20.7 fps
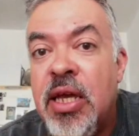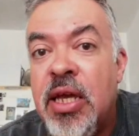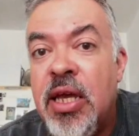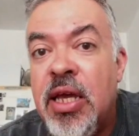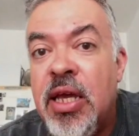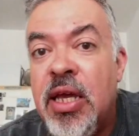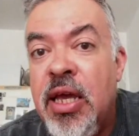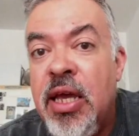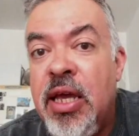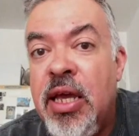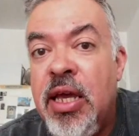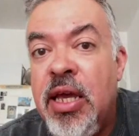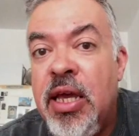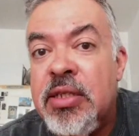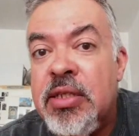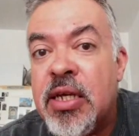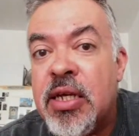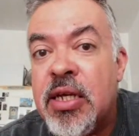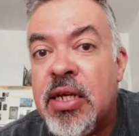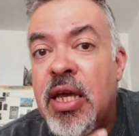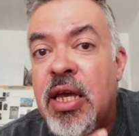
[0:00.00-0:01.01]
and
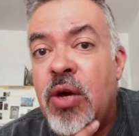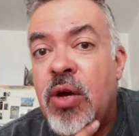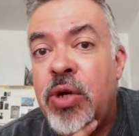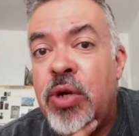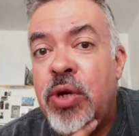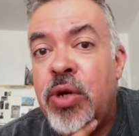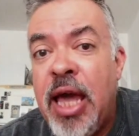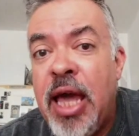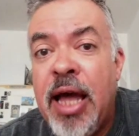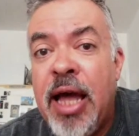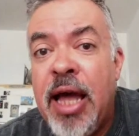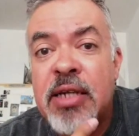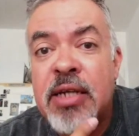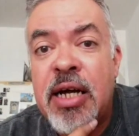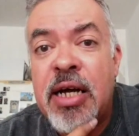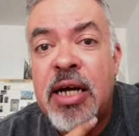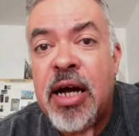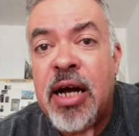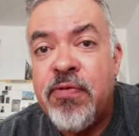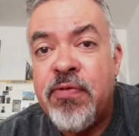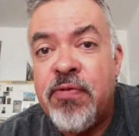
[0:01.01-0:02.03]
we had
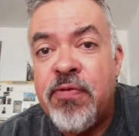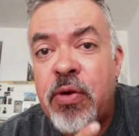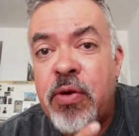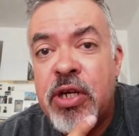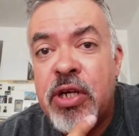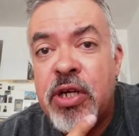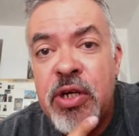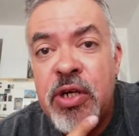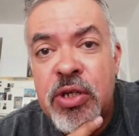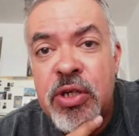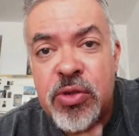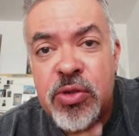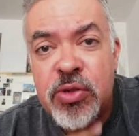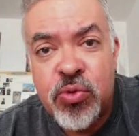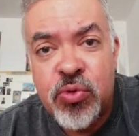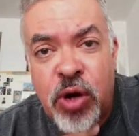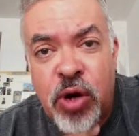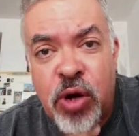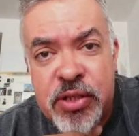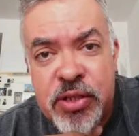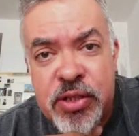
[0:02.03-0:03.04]
a, a very good
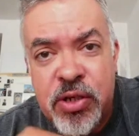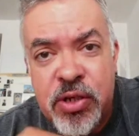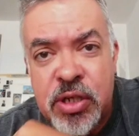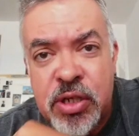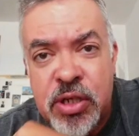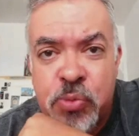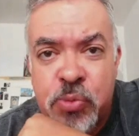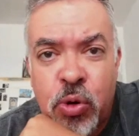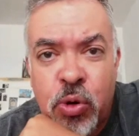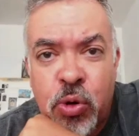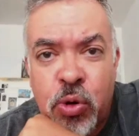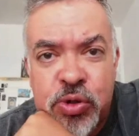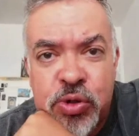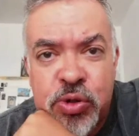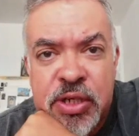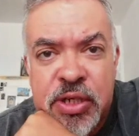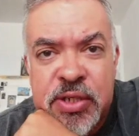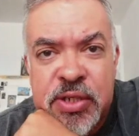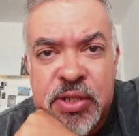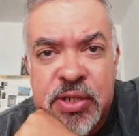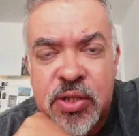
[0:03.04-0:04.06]
writer in
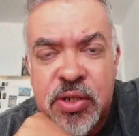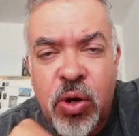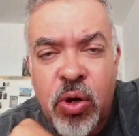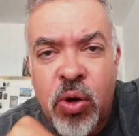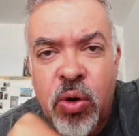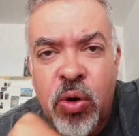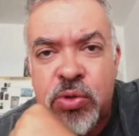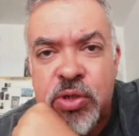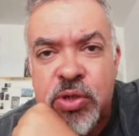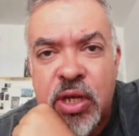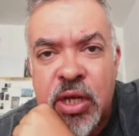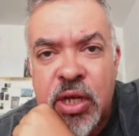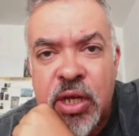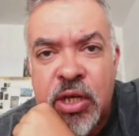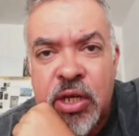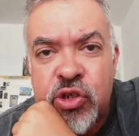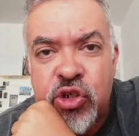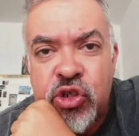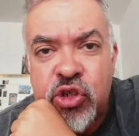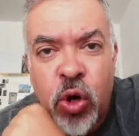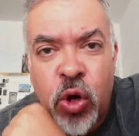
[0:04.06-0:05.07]
Portuguese called uh,
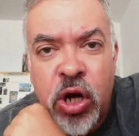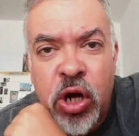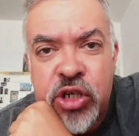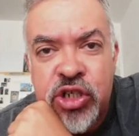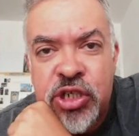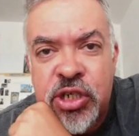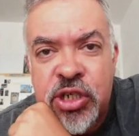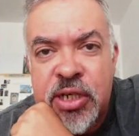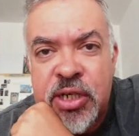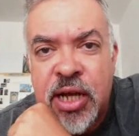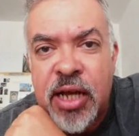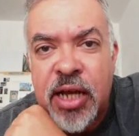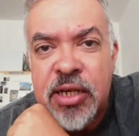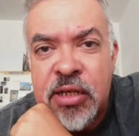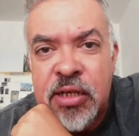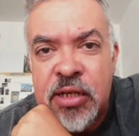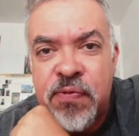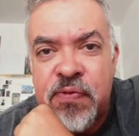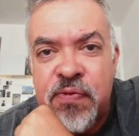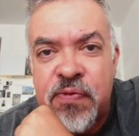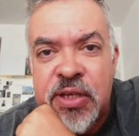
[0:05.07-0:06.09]
Jorge
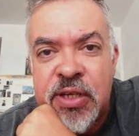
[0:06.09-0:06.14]
Calife.